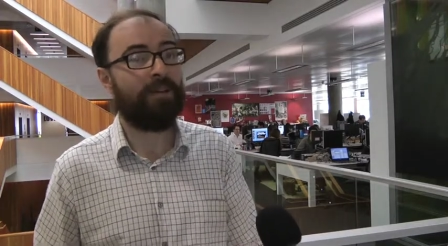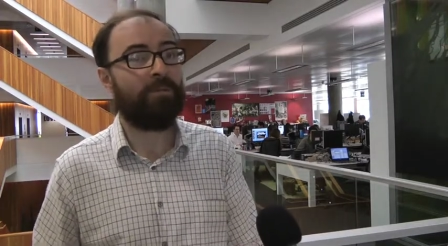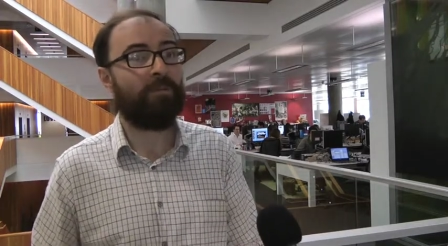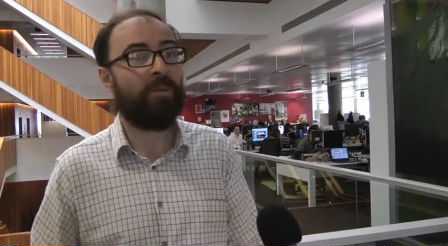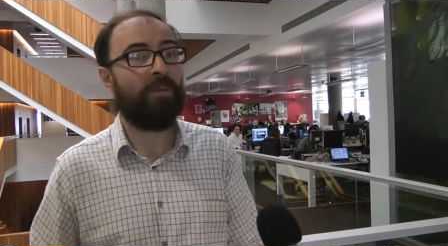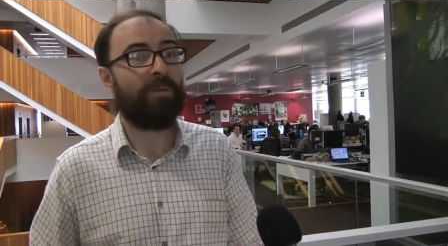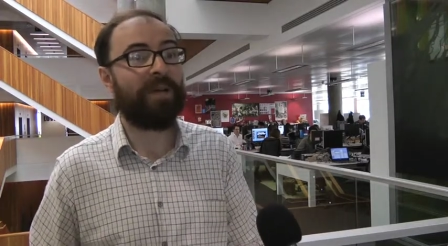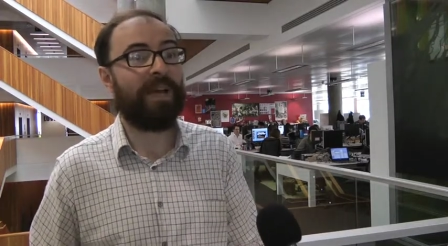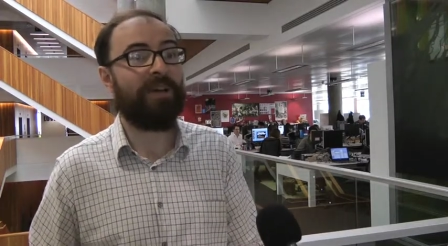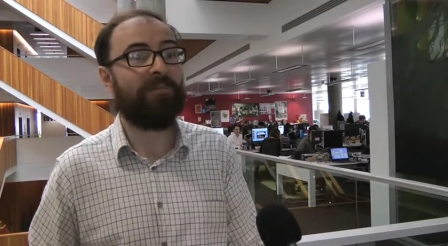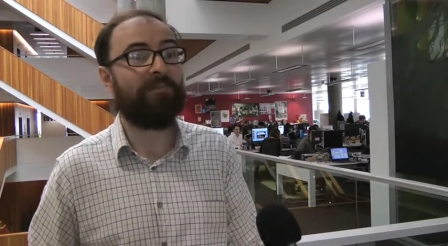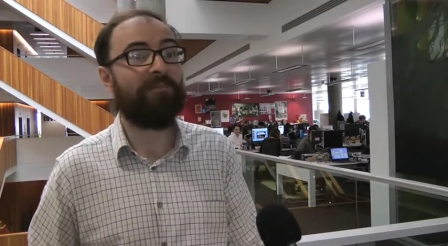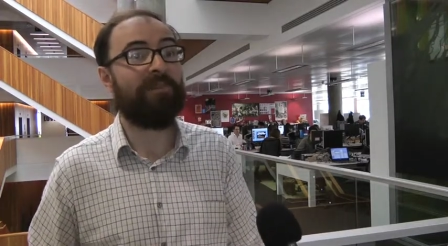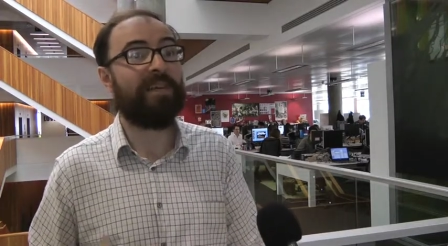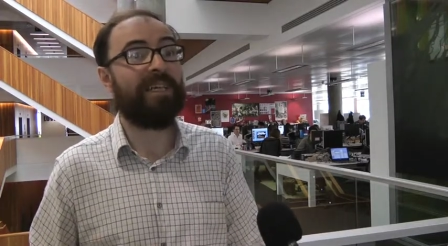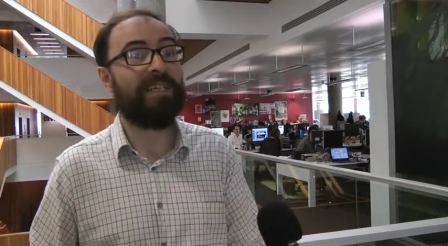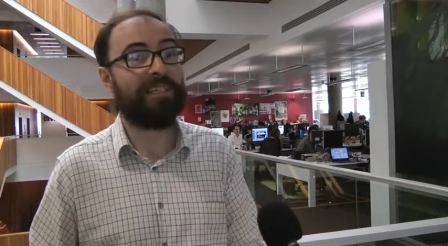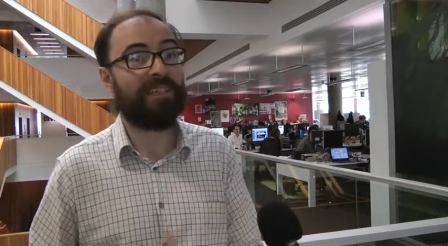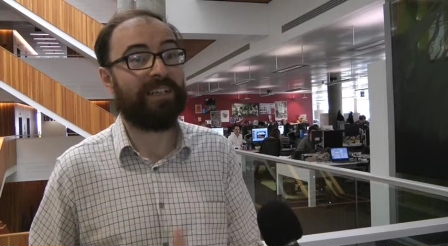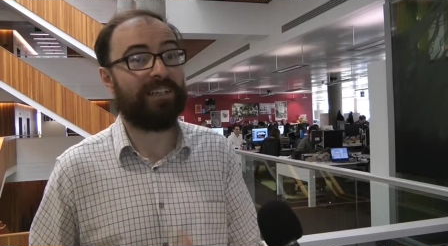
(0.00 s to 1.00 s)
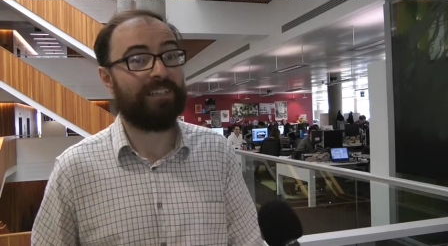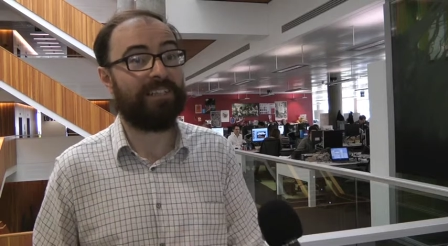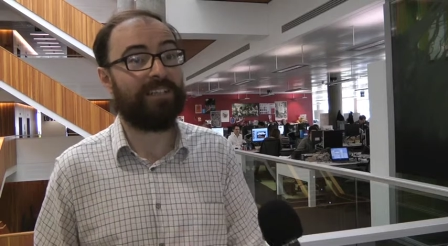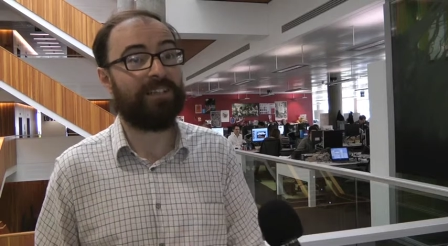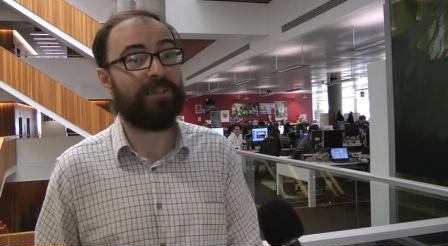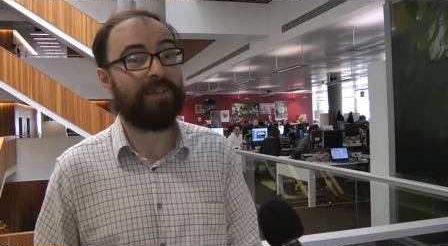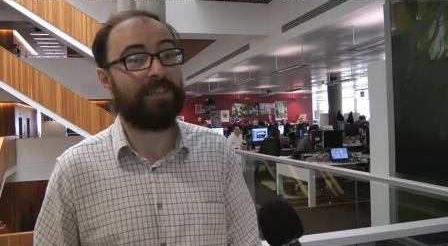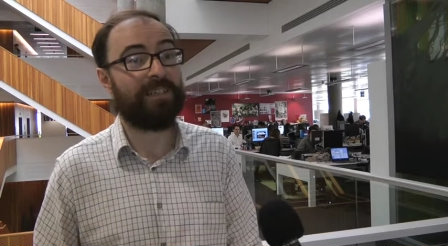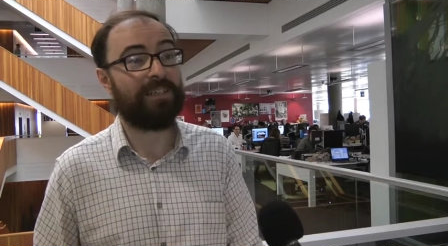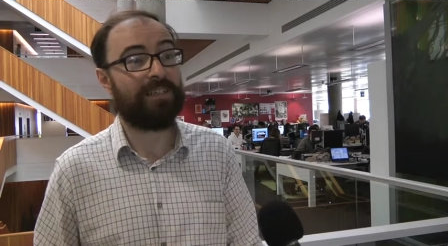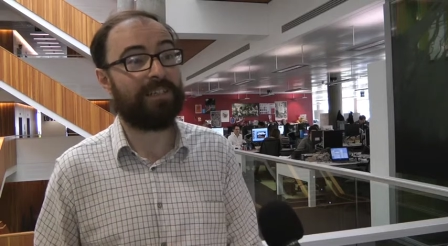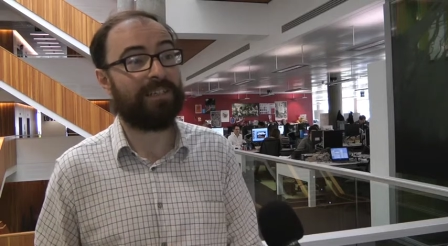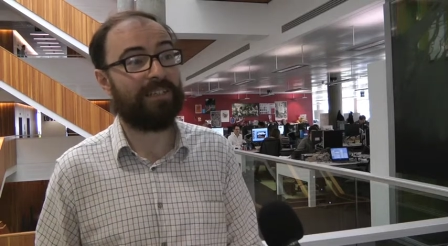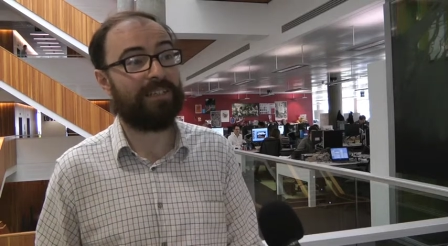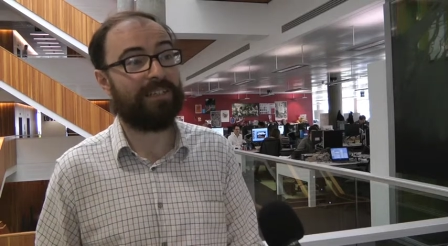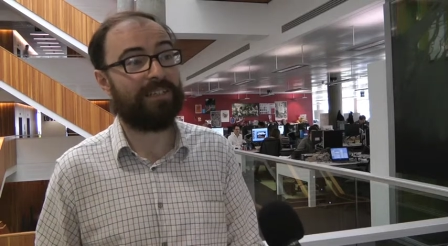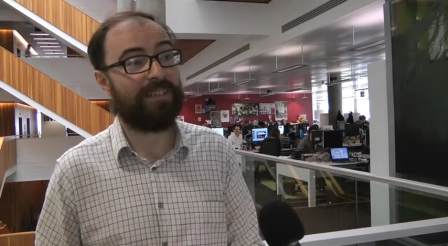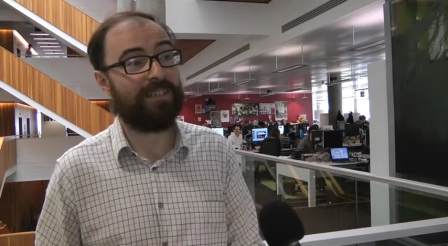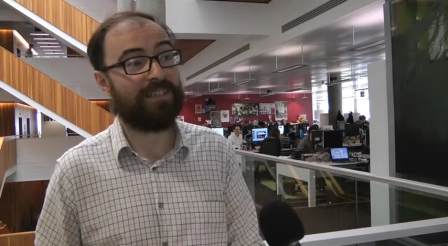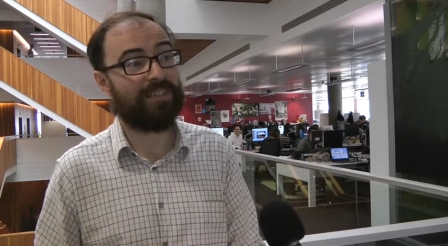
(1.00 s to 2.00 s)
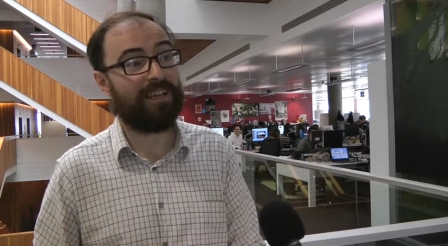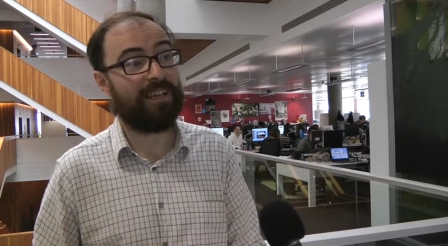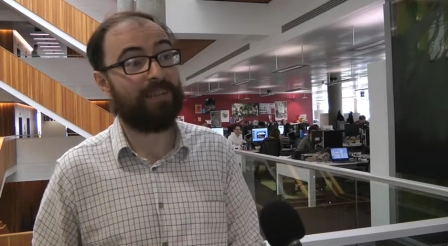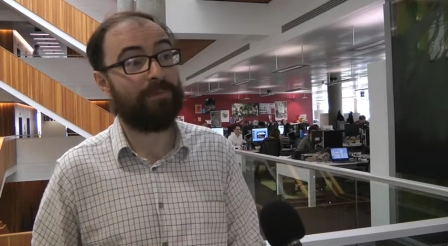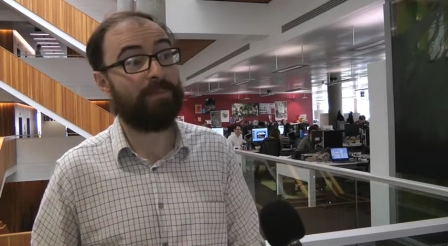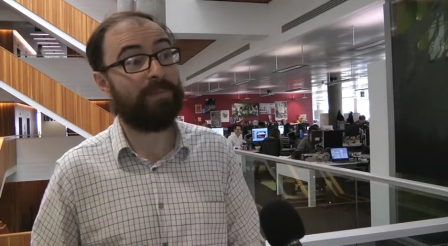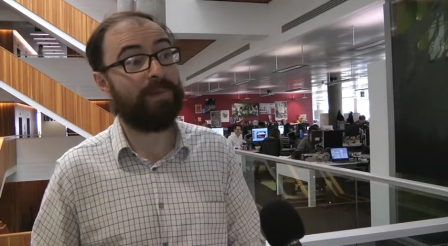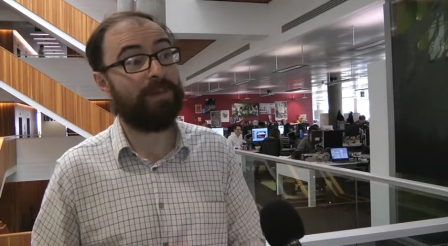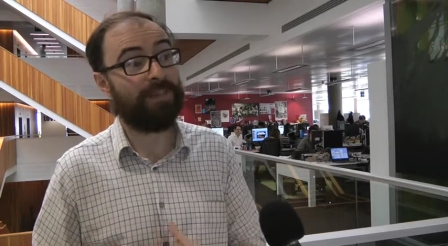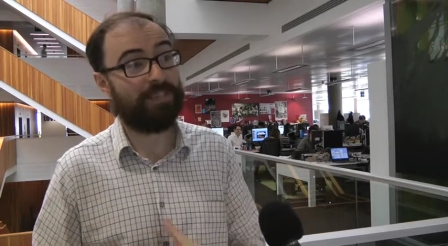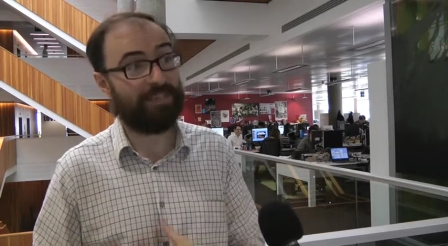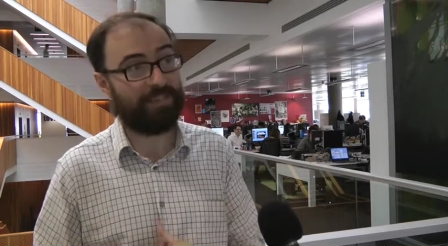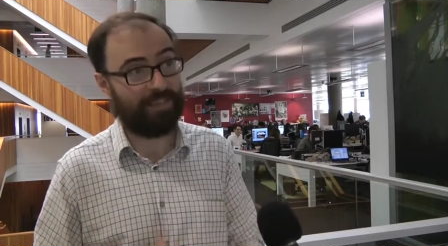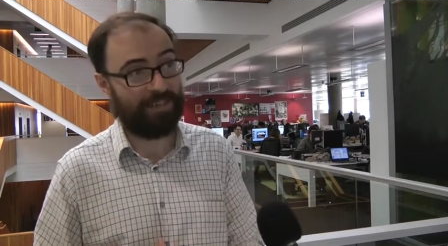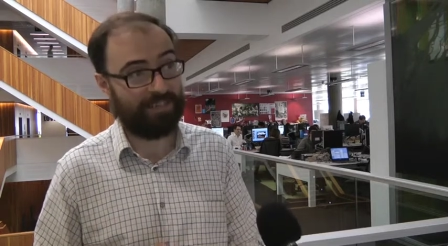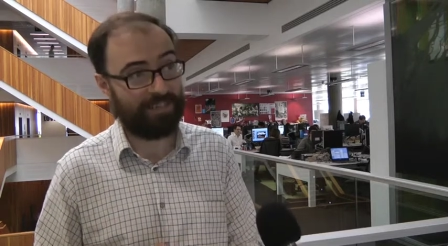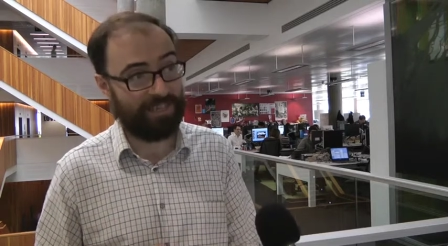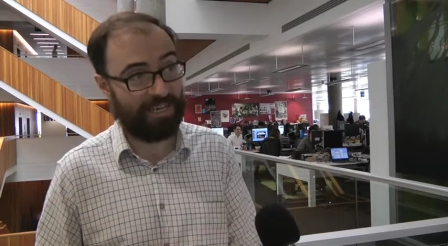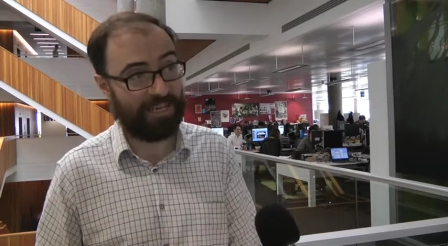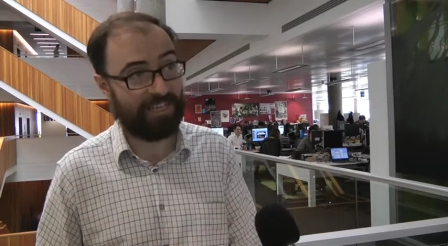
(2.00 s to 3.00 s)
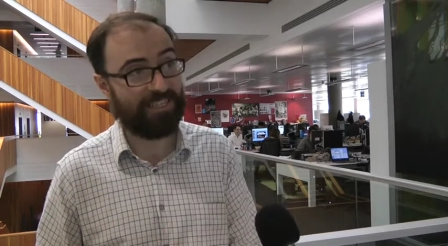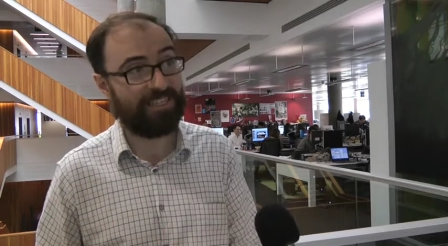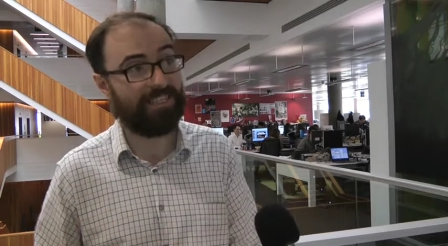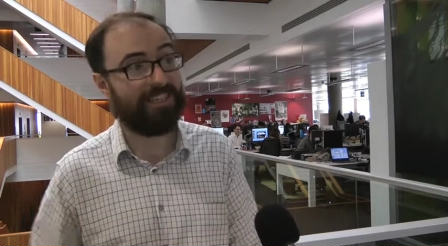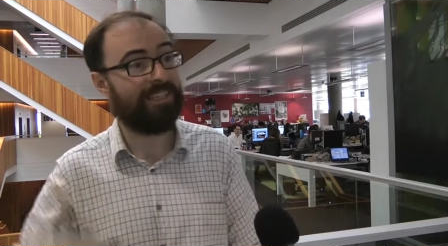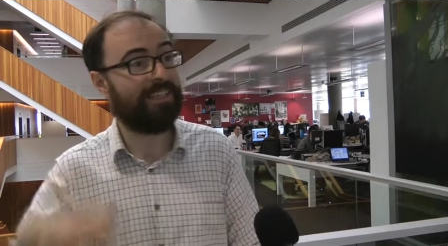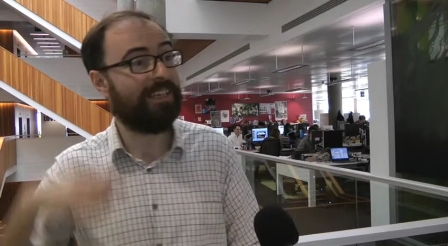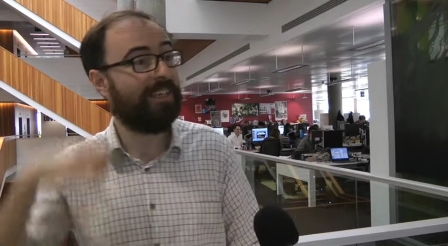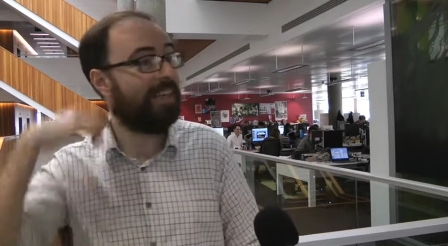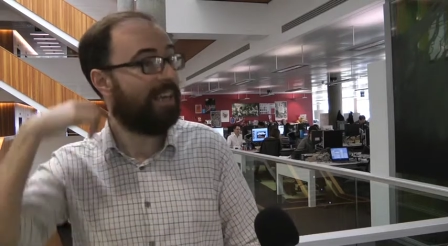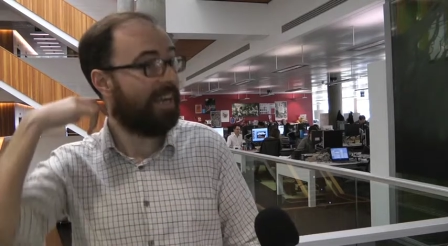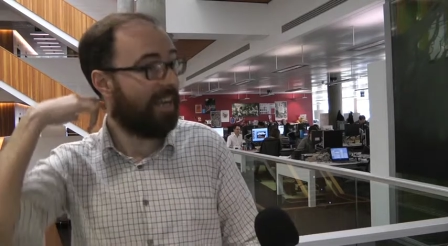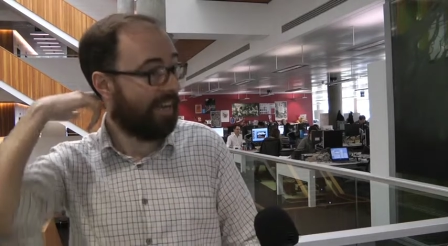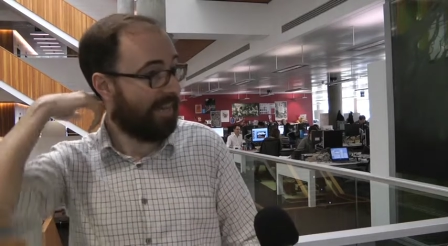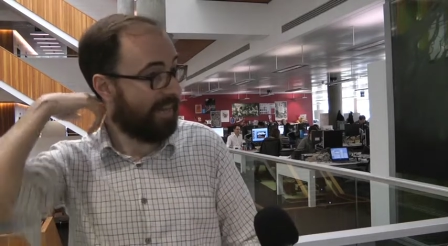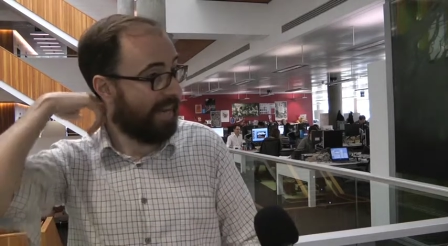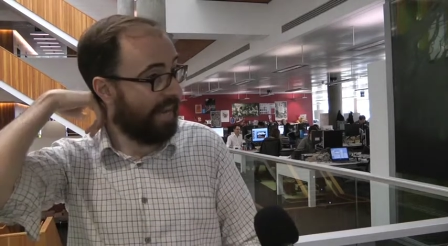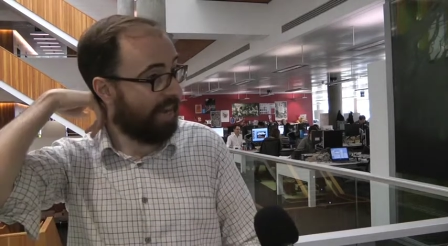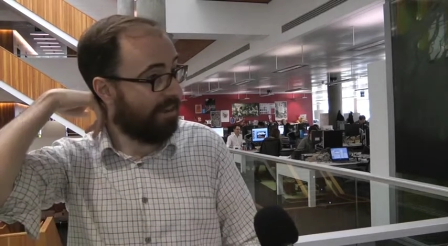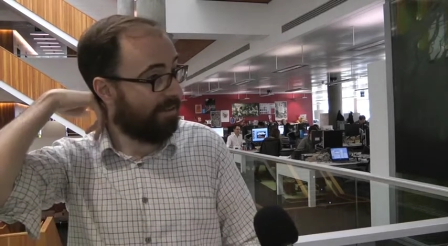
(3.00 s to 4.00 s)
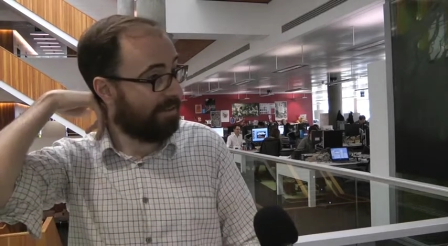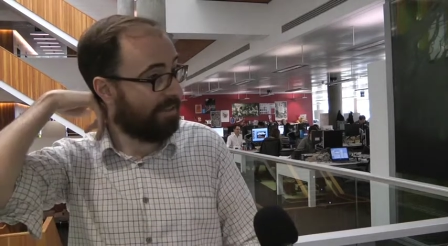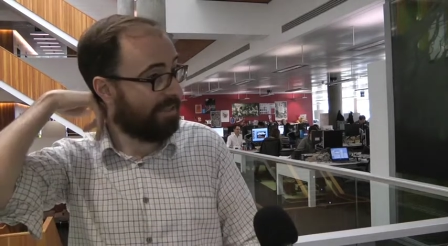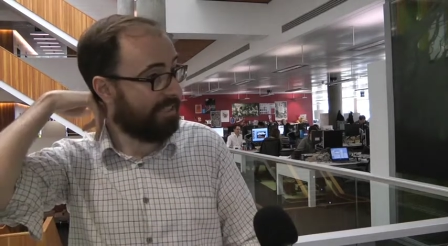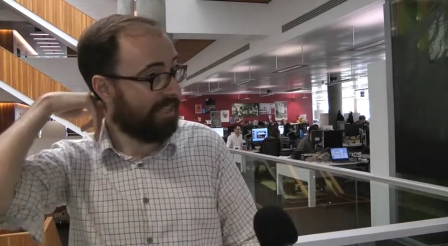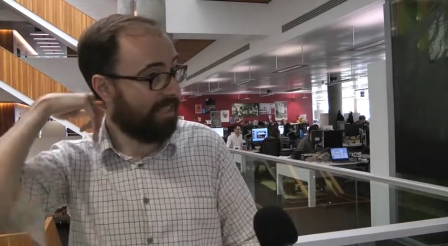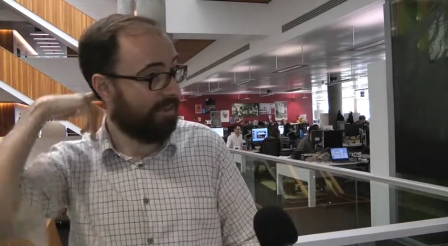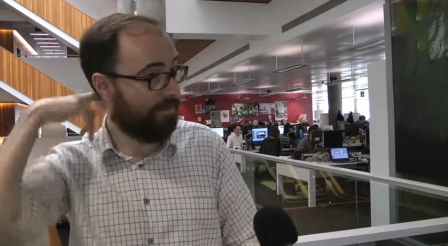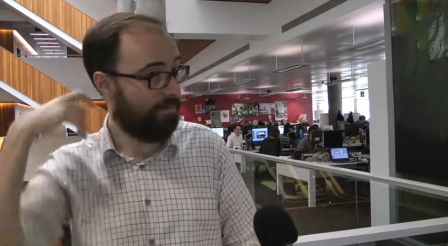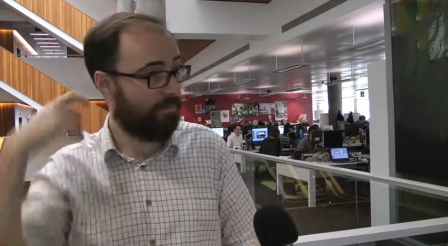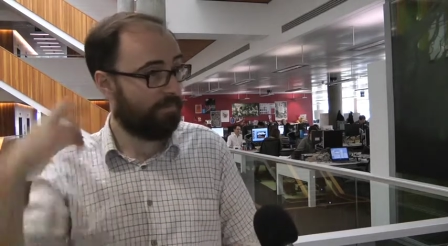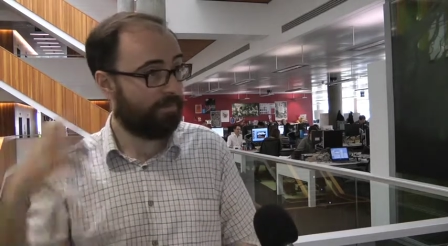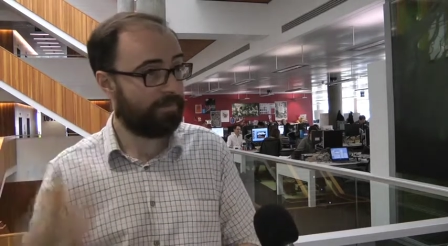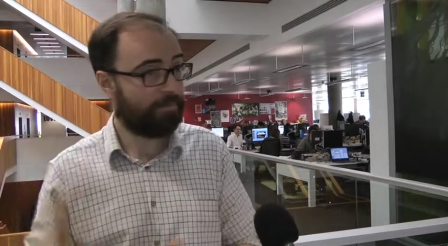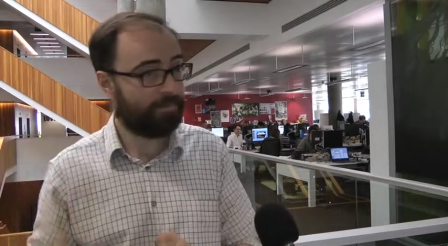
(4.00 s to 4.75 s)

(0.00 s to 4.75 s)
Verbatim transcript: what we haven't really started doing is looking at things like personalization and how can um,